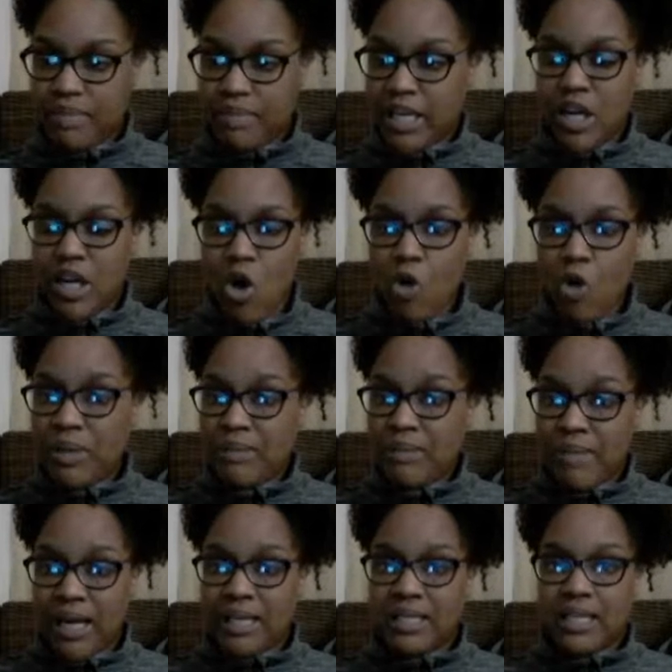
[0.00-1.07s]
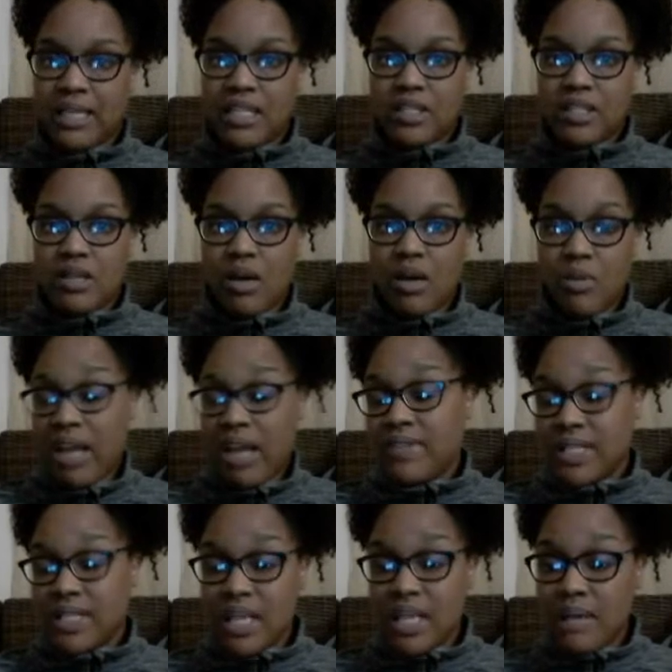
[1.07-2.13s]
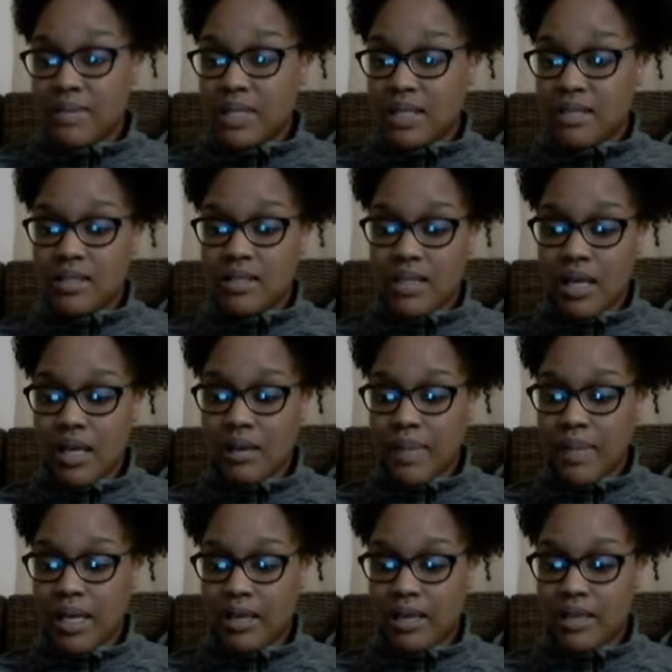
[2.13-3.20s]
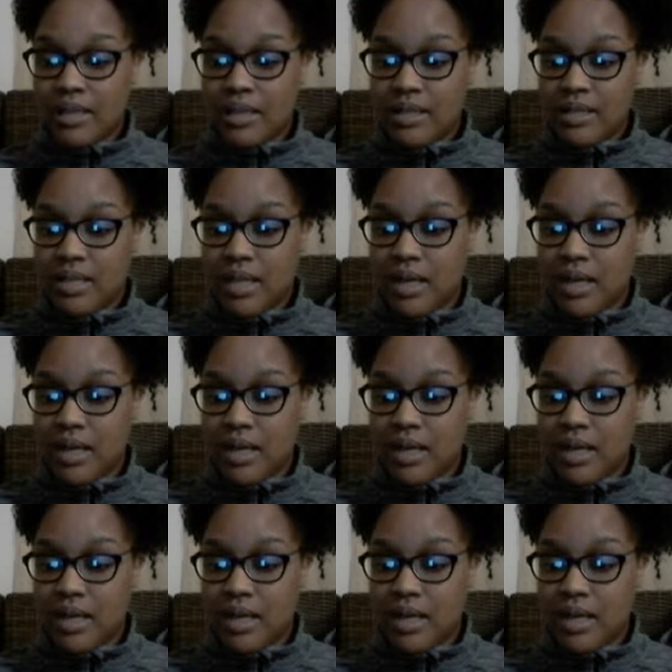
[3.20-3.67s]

being open-minded is a way of acceptance, and